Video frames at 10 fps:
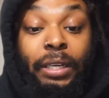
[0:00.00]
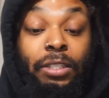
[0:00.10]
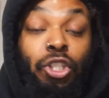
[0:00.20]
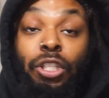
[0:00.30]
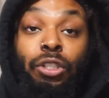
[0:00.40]
It's
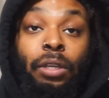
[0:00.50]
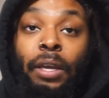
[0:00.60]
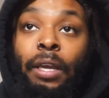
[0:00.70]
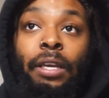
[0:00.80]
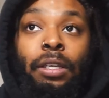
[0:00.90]
just
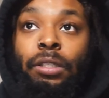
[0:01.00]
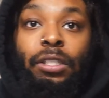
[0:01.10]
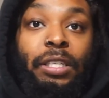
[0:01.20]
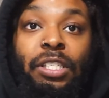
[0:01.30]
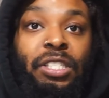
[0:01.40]

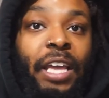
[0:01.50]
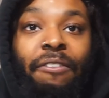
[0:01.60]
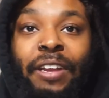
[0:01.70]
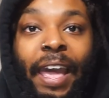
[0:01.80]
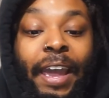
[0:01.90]
60,
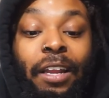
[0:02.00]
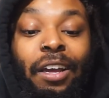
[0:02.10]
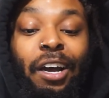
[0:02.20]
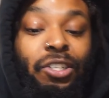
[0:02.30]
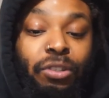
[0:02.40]
70, 80,
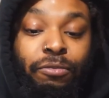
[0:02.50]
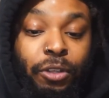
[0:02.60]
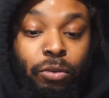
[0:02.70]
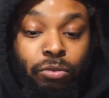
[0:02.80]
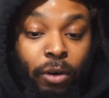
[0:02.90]
100
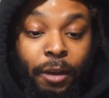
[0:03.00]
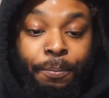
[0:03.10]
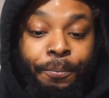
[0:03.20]
views, right?